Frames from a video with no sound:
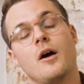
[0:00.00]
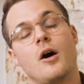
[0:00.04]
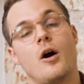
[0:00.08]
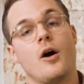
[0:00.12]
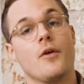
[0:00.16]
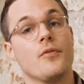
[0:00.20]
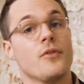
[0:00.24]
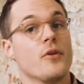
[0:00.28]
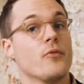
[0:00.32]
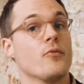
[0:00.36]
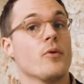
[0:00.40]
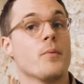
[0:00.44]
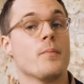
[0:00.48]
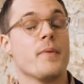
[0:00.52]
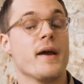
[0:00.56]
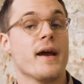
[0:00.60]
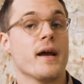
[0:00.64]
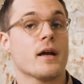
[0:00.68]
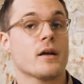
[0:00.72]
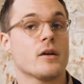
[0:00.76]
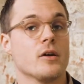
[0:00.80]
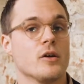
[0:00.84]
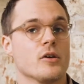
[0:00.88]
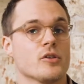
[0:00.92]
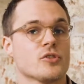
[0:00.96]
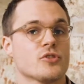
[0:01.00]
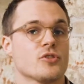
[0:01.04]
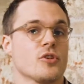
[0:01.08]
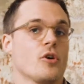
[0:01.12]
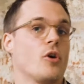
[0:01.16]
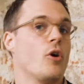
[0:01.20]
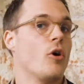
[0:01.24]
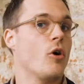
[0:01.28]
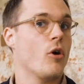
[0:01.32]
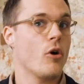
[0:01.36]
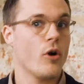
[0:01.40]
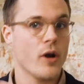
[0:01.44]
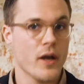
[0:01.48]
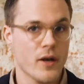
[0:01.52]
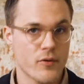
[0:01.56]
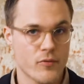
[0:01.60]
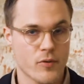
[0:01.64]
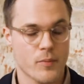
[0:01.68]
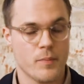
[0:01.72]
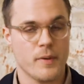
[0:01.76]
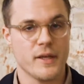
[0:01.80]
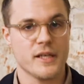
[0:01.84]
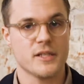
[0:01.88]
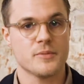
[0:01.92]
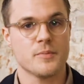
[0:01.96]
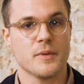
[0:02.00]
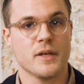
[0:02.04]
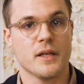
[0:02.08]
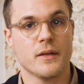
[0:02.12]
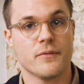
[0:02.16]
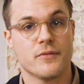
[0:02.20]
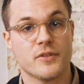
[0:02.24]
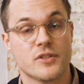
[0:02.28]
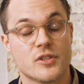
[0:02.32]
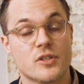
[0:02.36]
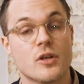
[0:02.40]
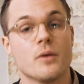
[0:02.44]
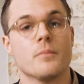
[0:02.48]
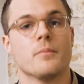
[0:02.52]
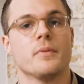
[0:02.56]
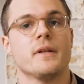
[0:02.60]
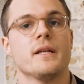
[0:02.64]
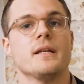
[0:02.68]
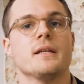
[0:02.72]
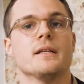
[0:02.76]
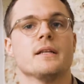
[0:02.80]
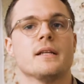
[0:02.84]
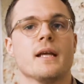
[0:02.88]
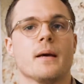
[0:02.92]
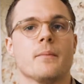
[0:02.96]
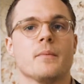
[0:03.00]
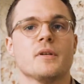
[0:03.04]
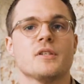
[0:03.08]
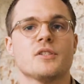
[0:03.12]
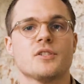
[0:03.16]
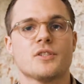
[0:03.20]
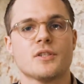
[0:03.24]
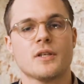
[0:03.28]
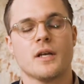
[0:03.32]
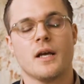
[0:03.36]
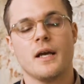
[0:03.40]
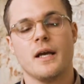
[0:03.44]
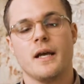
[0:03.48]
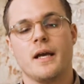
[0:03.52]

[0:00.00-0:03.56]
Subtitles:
on the repair cost or a replacement if it's completely damaged.